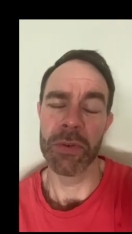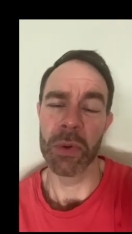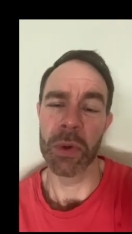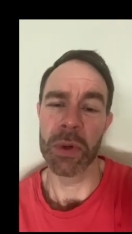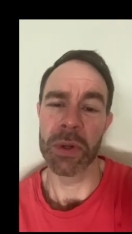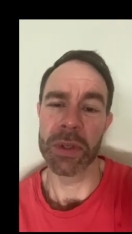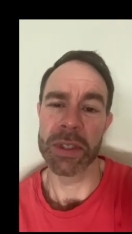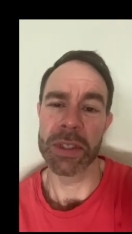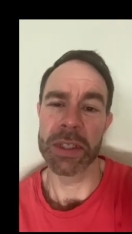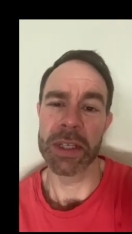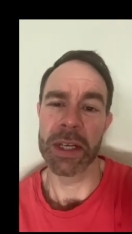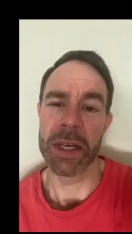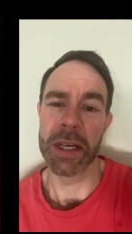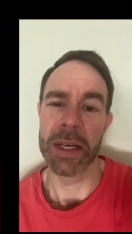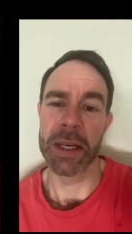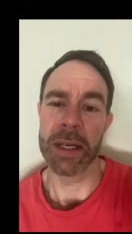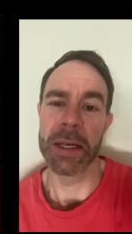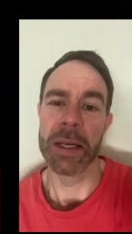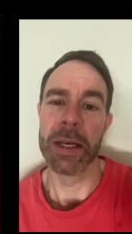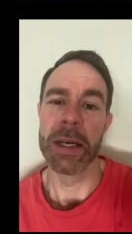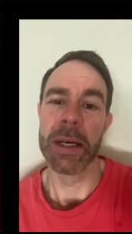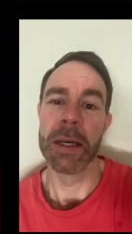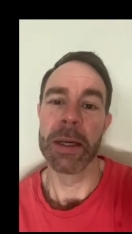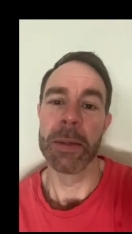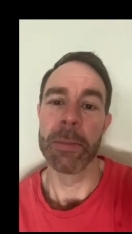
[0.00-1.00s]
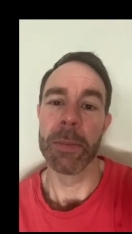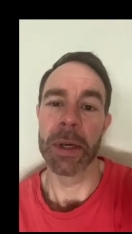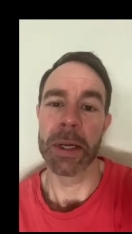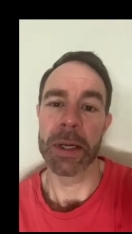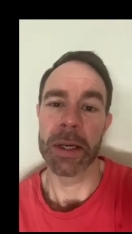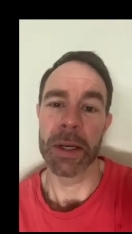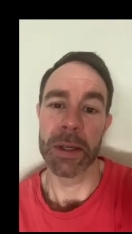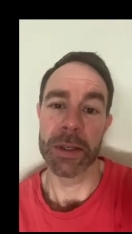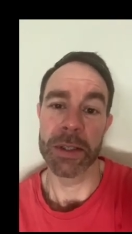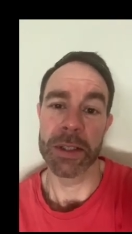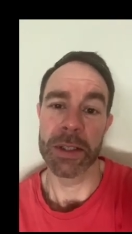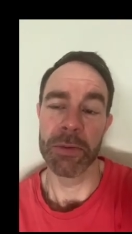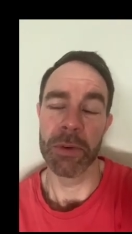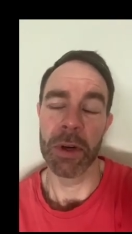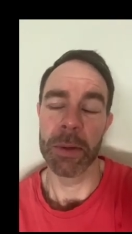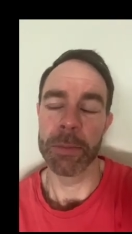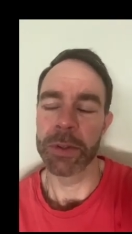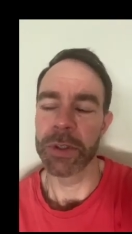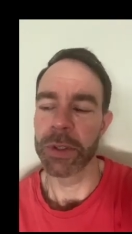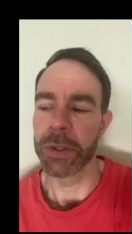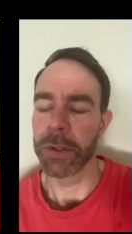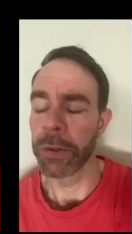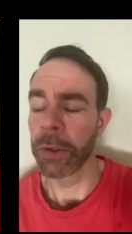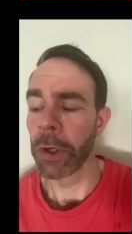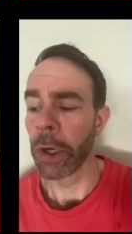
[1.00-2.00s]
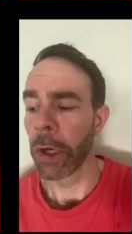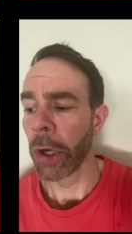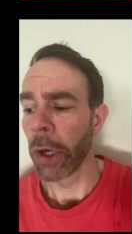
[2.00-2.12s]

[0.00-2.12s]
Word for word: what uh, my guts are up to.